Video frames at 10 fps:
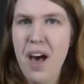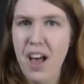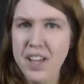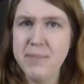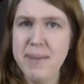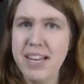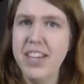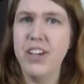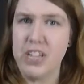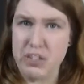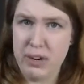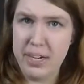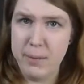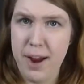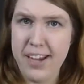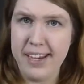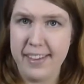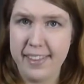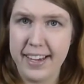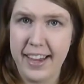ultimately you can trick your brain
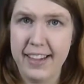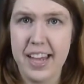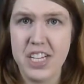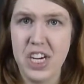into thinking that